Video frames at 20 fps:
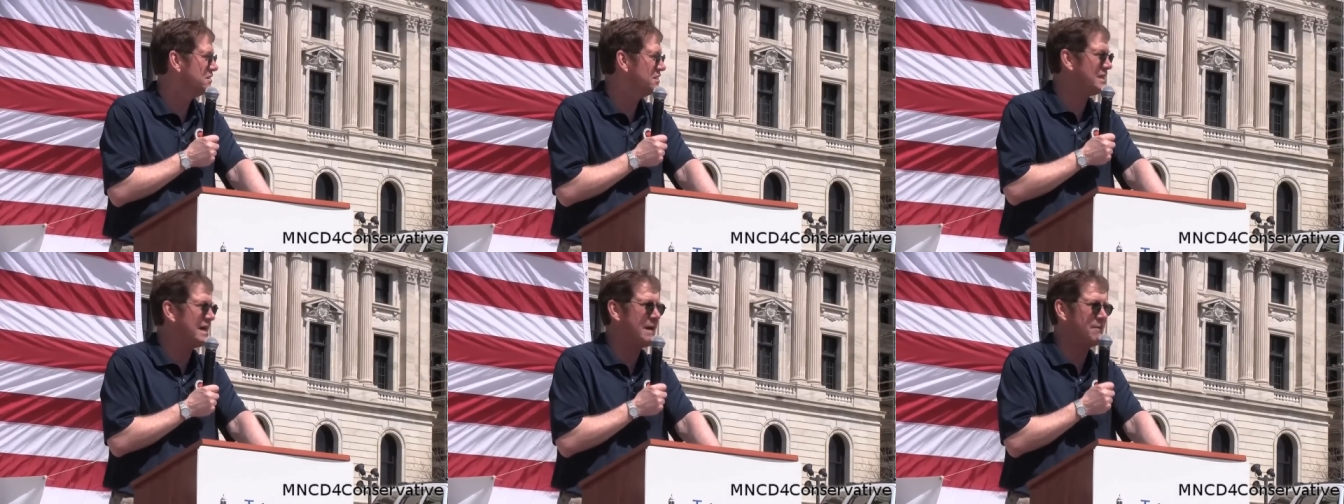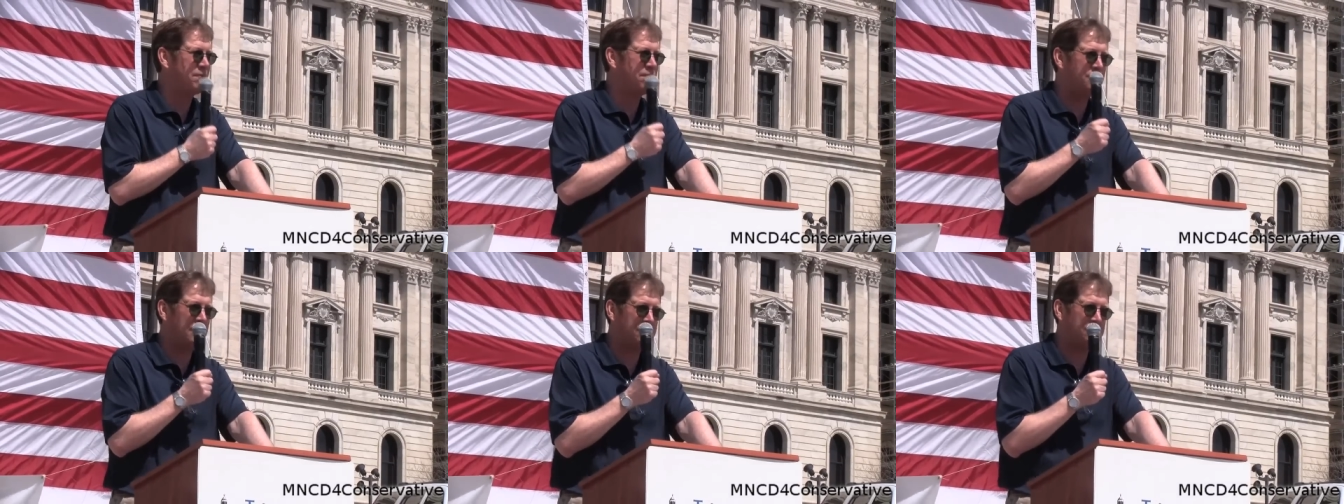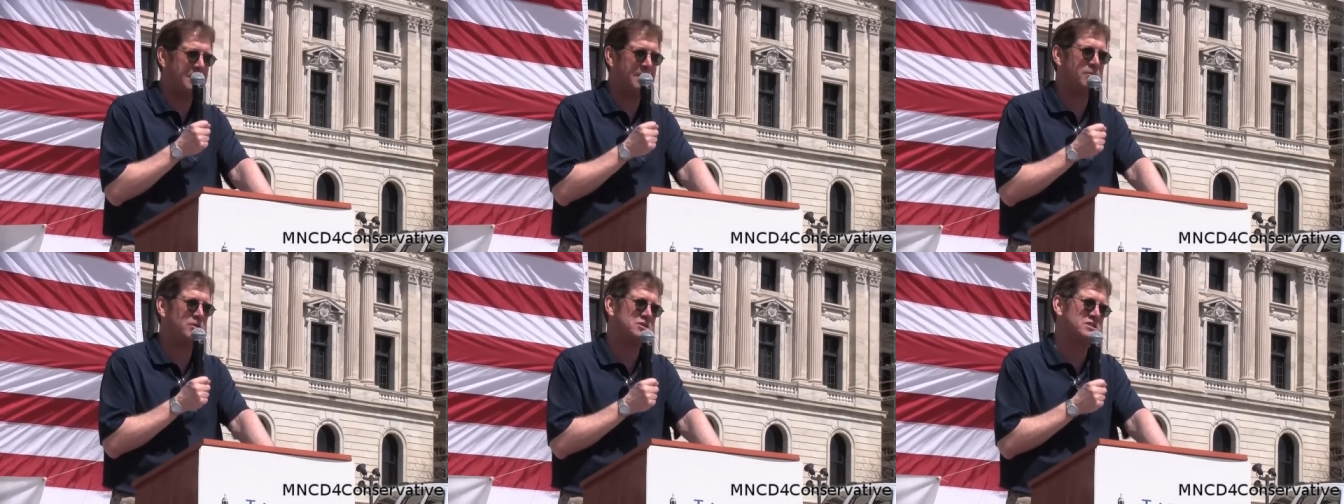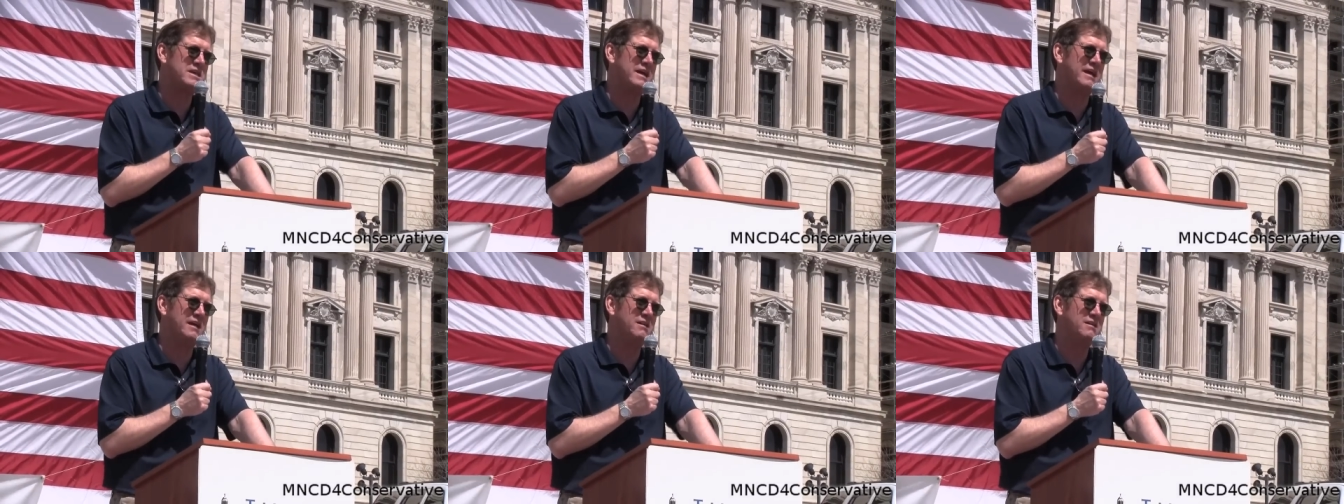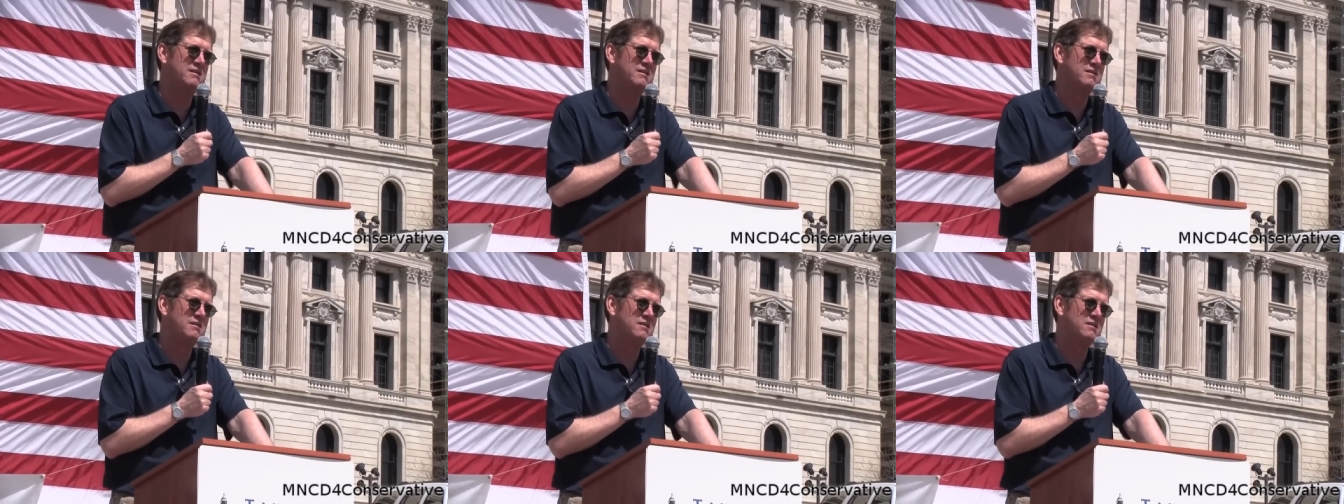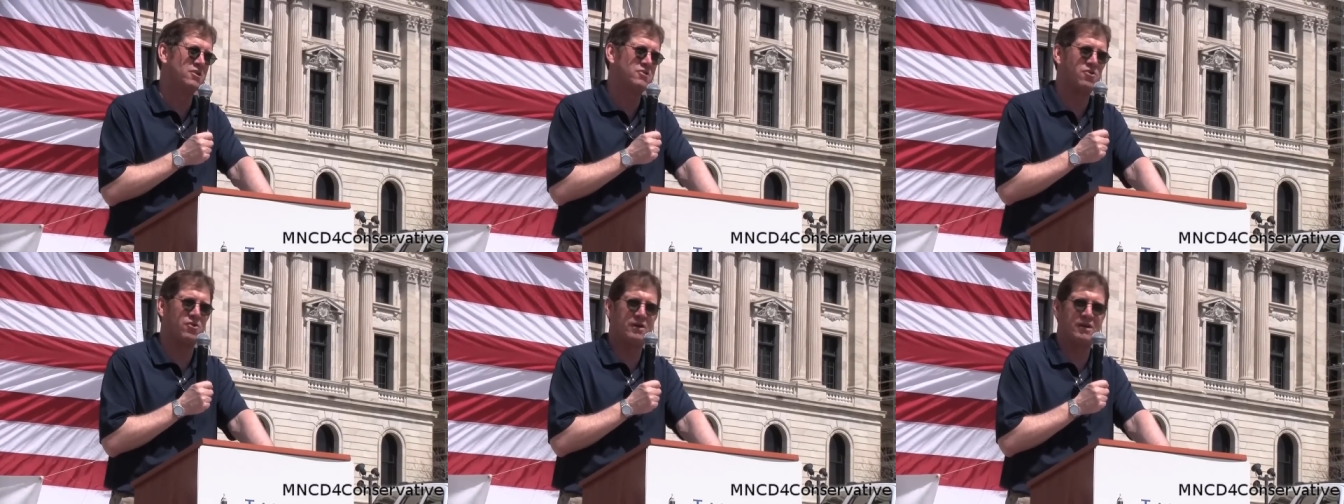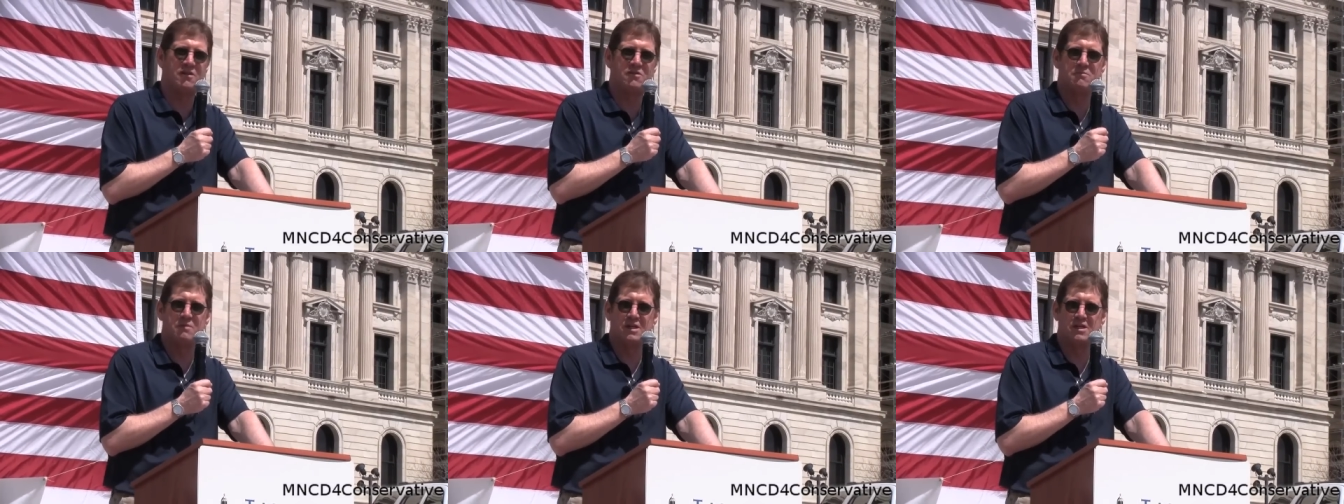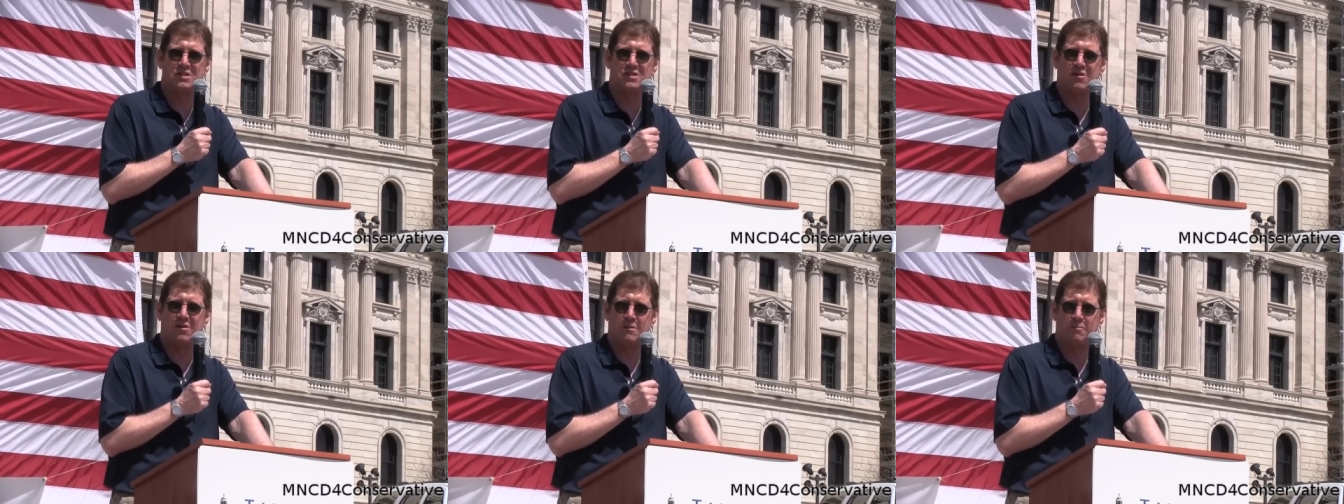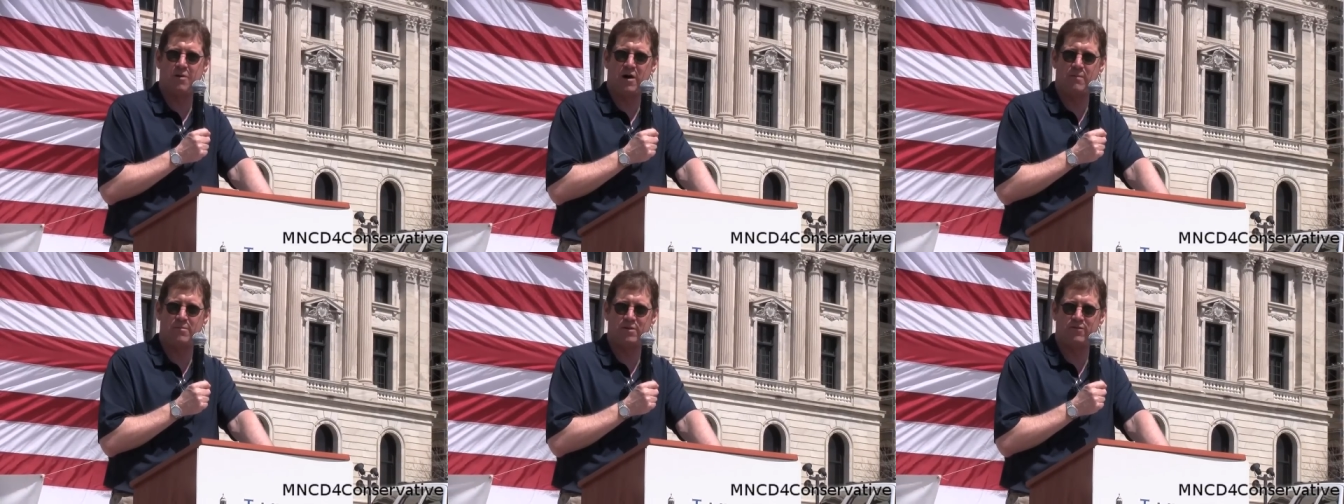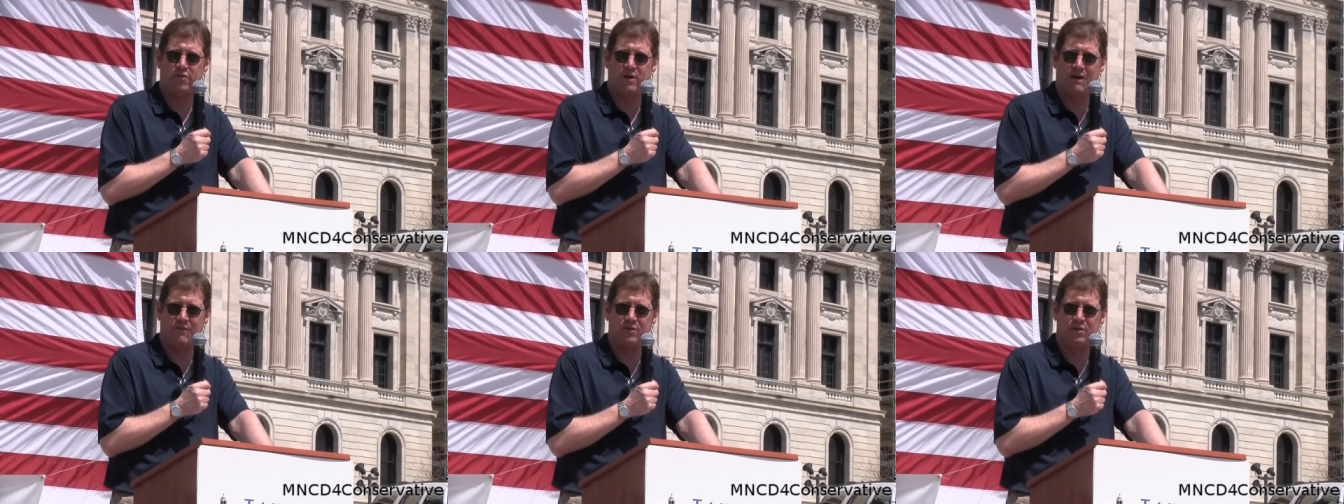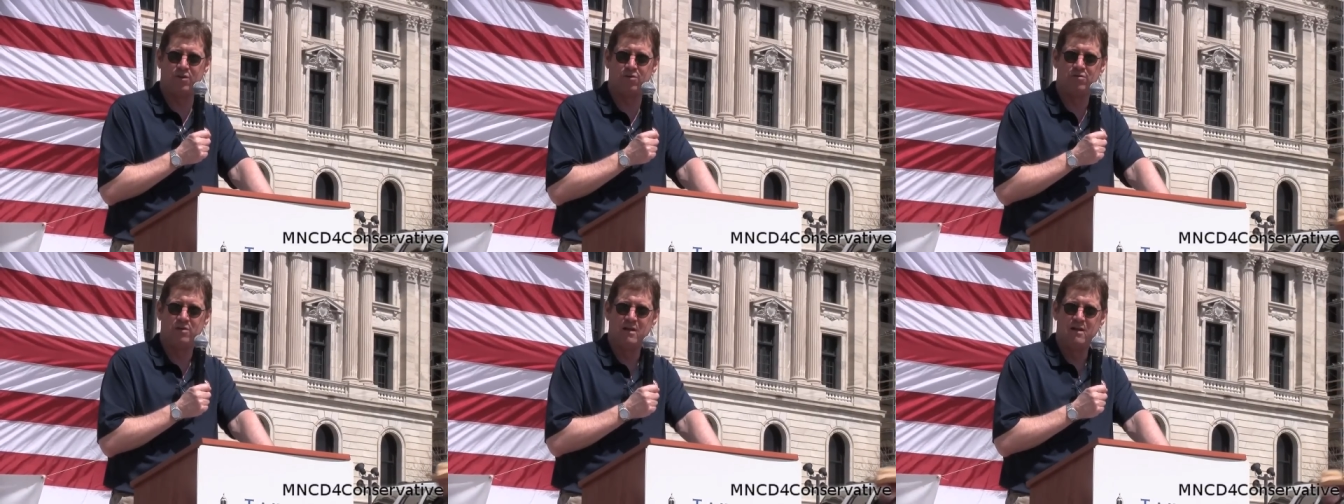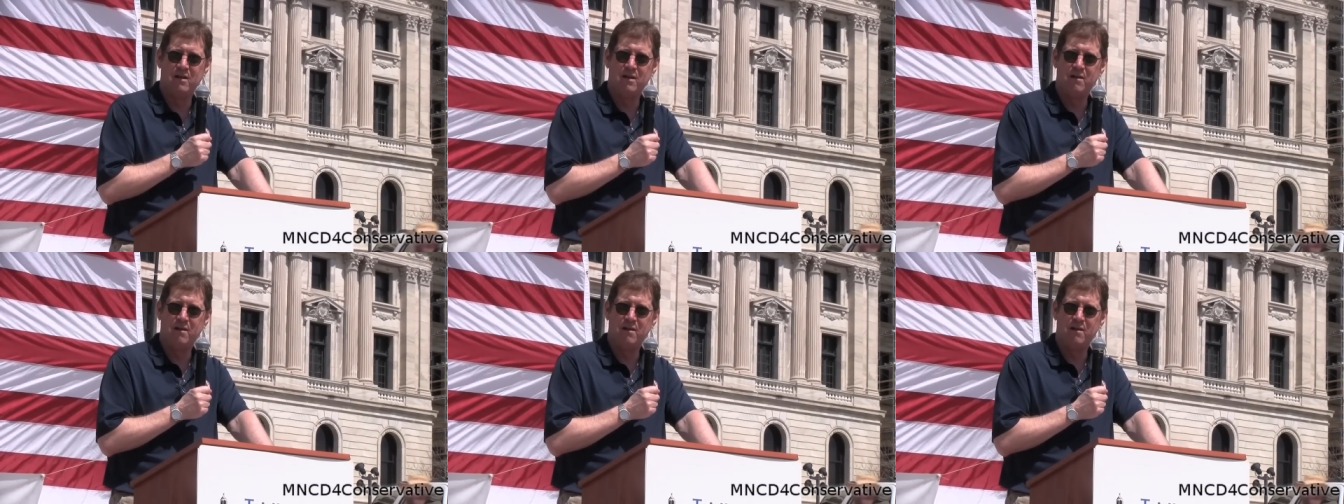About 50%, according to the Minnesota Department of Revenue,